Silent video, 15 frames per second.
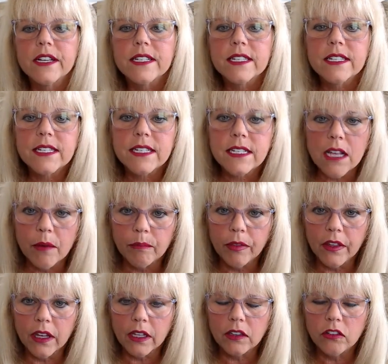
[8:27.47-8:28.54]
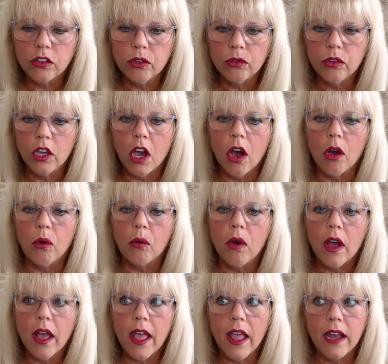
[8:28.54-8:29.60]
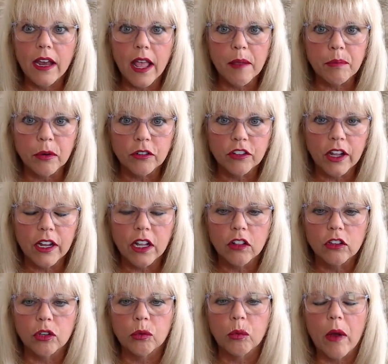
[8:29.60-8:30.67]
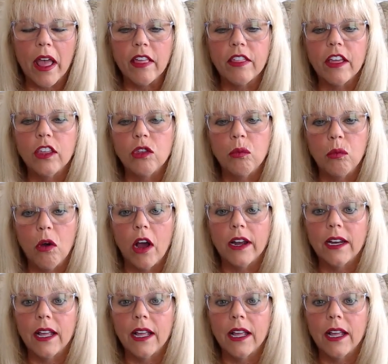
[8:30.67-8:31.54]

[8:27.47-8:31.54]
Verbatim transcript: something to go in a particular way that you want.